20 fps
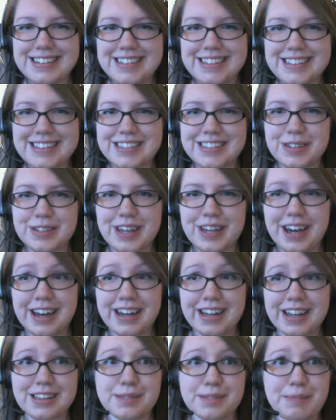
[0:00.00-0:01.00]
So yeah, I
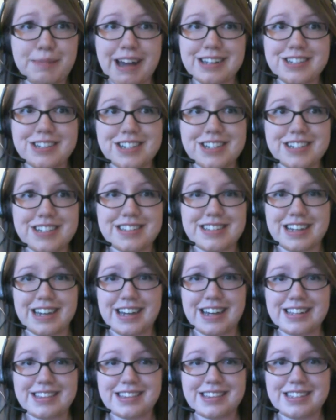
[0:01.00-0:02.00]
got the patches, I
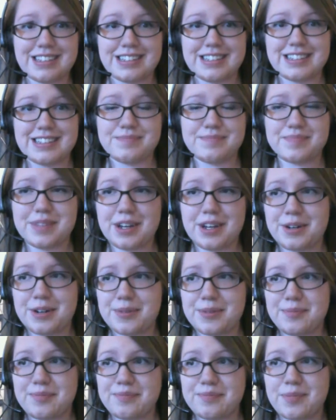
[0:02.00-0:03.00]
got the
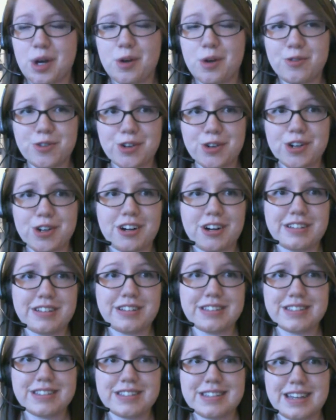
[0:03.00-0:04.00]

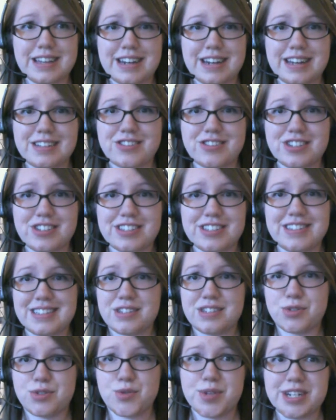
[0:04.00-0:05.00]
overalls, and I just need
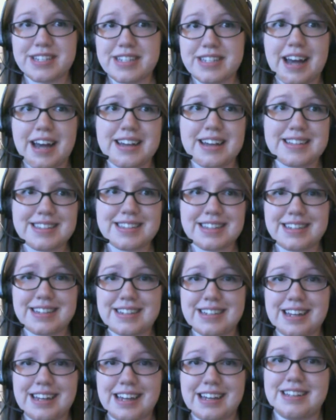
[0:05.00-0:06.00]
to resize
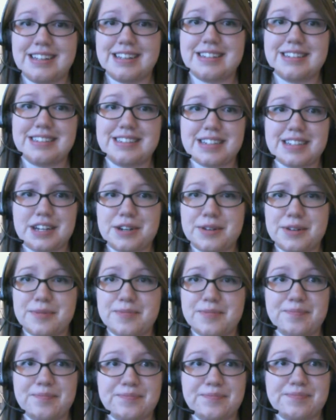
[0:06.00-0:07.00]
it and
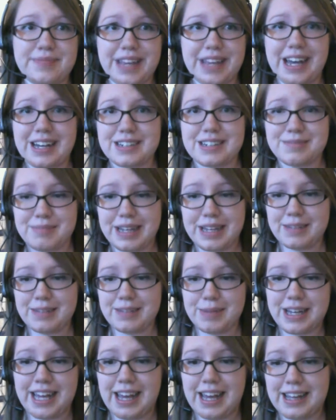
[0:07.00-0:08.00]
yeah, make
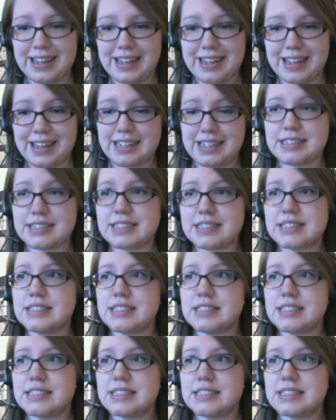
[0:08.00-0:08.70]
my Kaylee. And